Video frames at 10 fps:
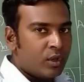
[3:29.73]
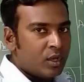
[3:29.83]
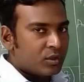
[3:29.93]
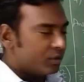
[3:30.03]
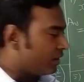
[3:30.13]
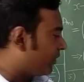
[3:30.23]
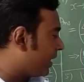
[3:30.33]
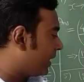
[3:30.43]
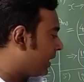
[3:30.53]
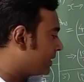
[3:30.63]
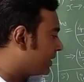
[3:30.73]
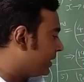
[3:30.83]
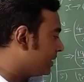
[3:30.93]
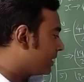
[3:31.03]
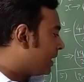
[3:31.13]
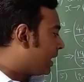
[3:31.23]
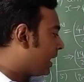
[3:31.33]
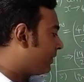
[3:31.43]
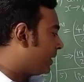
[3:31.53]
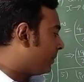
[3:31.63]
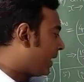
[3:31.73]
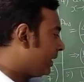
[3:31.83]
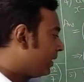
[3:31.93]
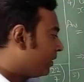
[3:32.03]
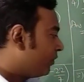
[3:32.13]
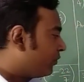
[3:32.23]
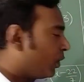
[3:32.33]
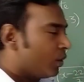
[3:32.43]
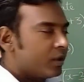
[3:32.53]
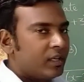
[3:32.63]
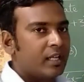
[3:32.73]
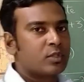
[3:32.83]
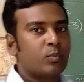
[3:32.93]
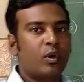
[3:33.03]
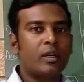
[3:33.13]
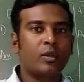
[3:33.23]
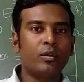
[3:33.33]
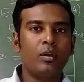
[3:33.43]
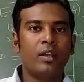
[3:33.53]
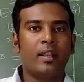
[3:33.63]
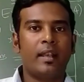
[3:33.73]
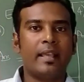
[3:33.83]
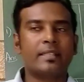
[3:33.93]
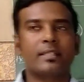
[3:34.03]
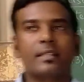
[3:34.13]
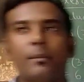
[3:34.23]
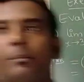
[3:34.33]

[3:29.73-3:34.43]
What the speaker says: So the final answer is 11 by 4. Let's move on to next sum.